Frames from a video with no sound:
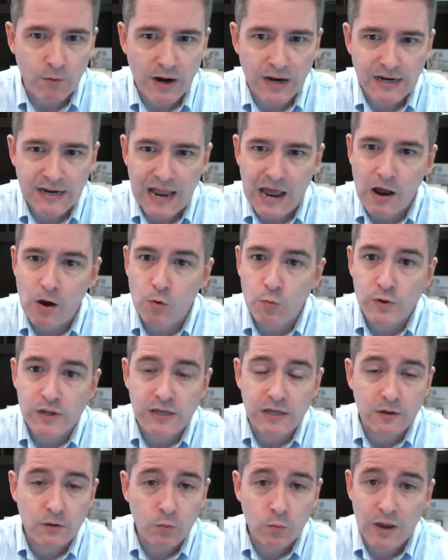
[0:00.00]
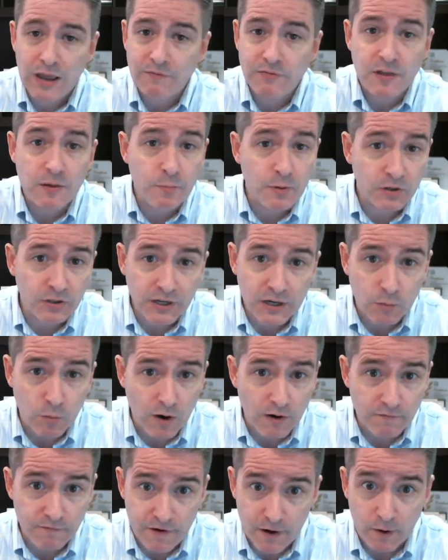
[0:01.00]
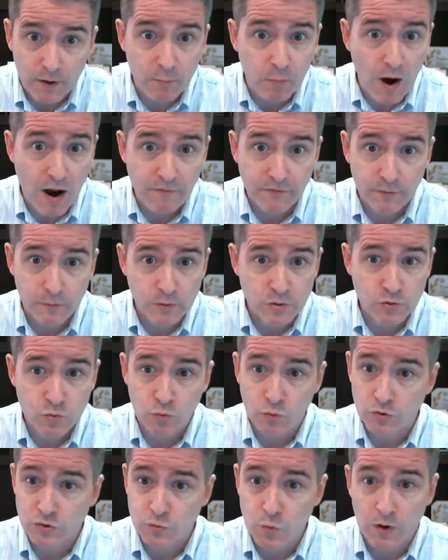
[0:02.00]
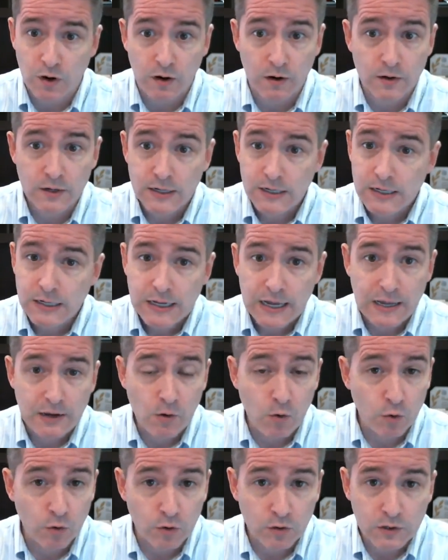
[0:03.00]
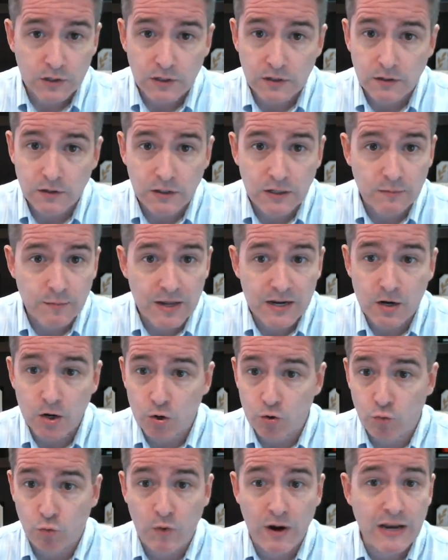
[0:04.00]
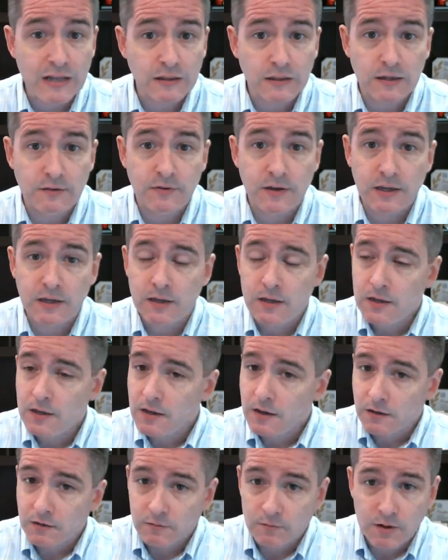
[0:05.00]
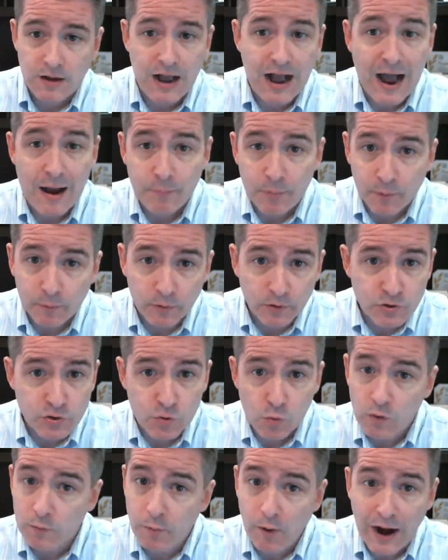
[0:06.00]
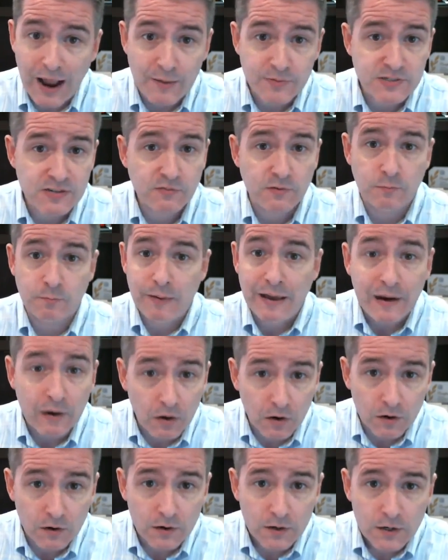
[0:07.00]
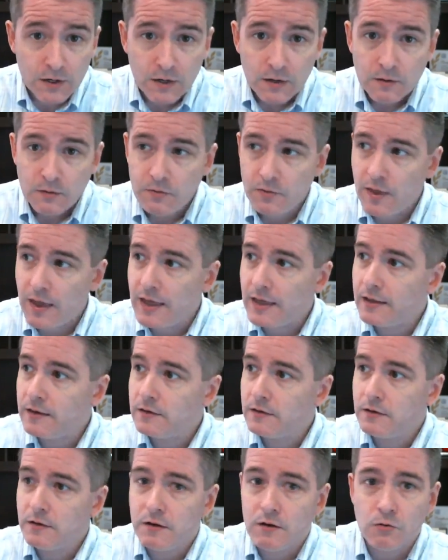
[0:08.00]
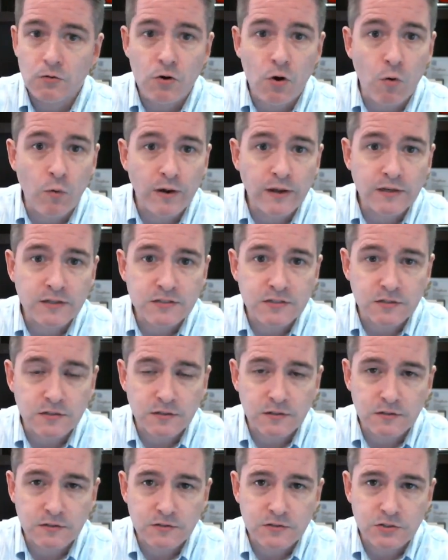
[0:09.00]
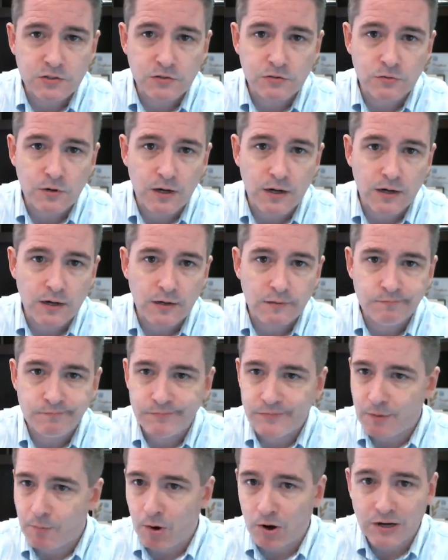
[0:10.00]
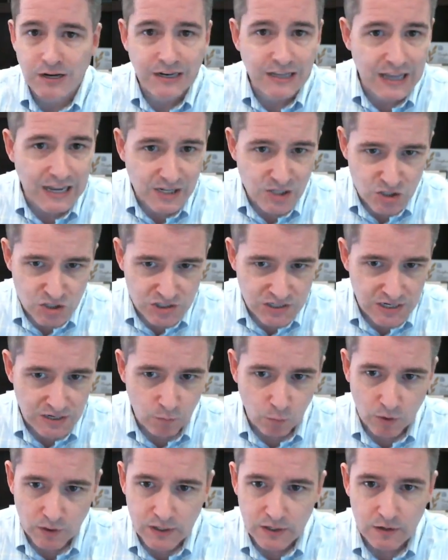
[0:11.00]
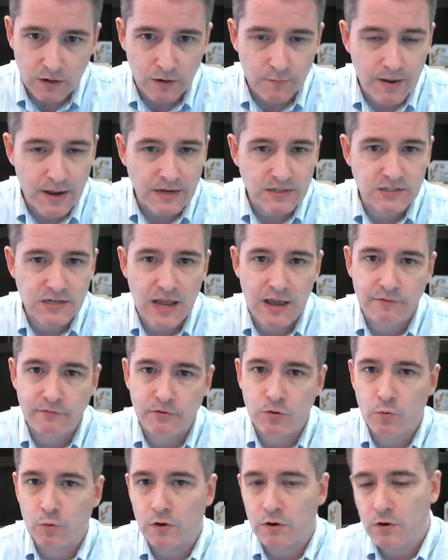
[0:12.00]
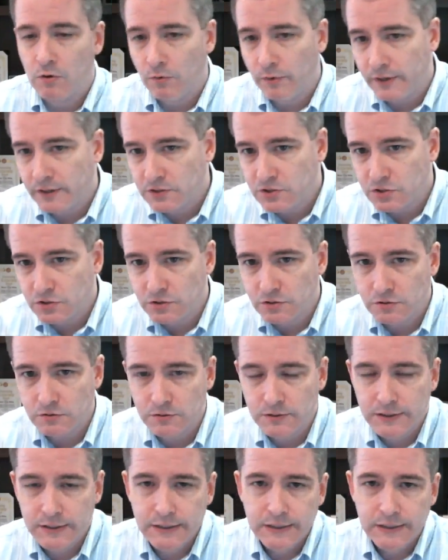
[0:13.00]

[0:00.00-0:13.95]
Right now, we have the ability to run very profitable schools where an owner can make a great living, comparable to or perhaps even better than going to the marketing agency and working on Madison Avenue, or going to